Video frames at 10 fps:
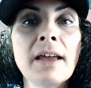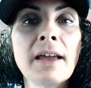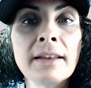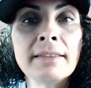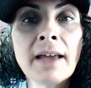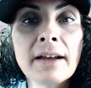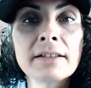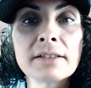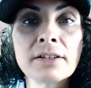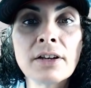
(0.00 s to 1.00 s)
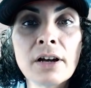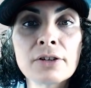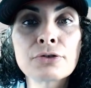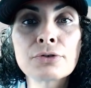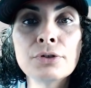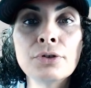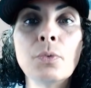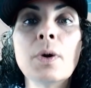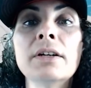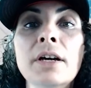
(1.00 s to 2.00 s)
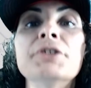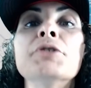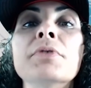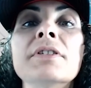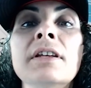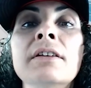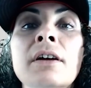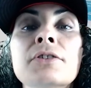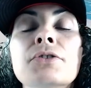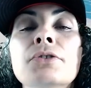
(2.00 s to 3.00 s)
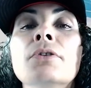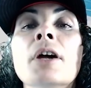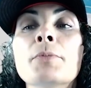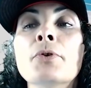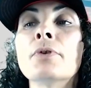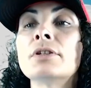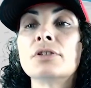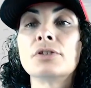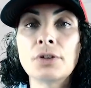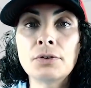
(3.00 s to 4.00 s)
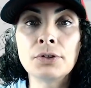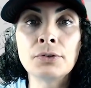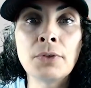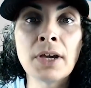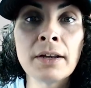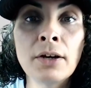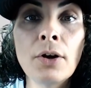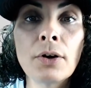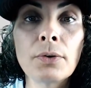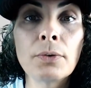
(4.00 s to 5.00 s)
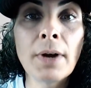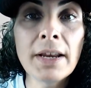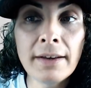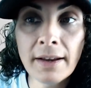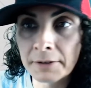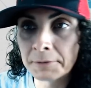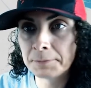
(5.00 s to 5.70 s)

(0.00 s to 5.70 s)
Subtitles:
and that is not true, 100% not true, and I'm going to show you that right now.